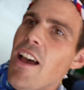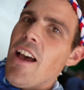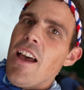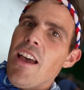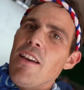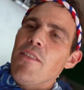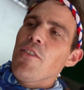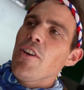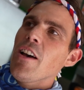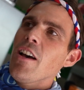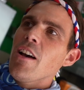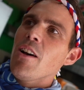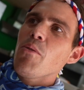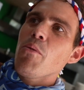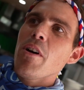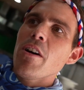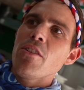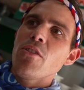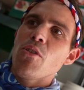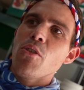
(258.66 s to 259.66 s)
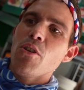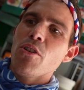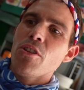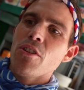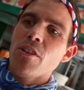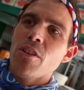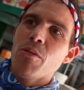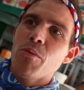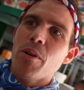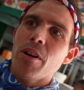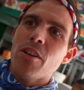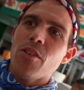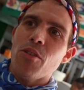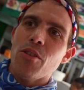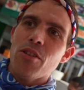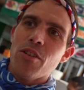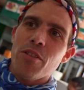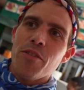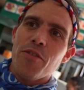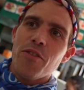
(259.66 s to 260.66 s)
I have uh, one order, one
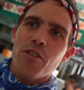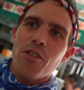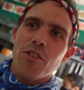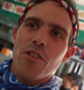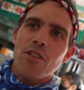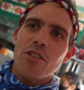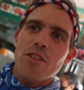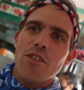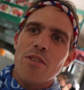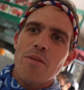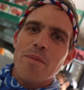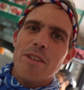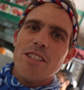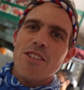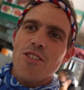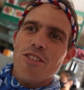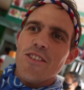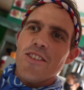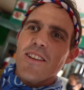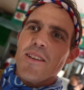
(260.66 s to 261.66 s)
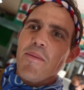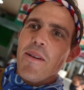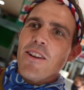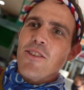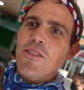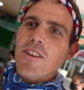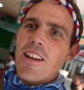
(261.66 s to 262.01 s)
order for Mister Commander